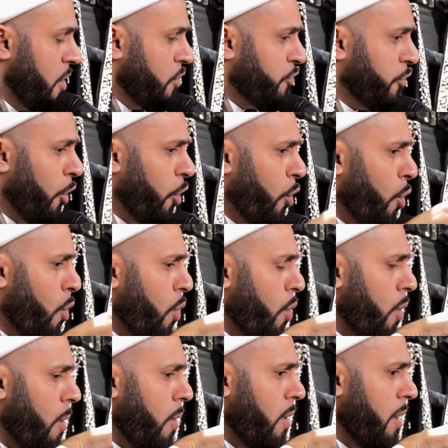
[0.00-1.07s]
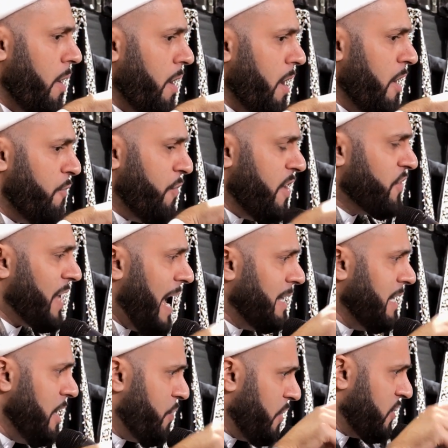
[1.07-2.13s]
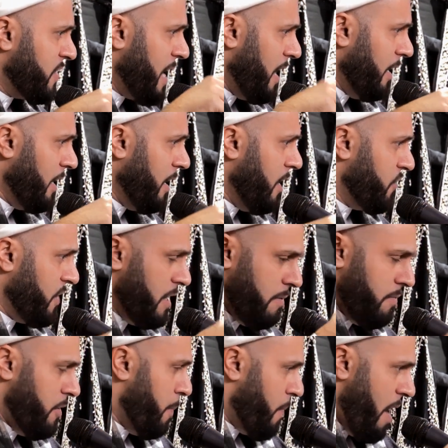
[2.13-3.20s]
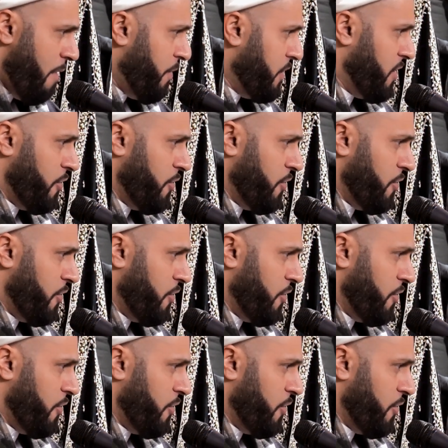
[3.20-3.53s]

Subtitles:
So, if this hadith is telling us, and the Prophet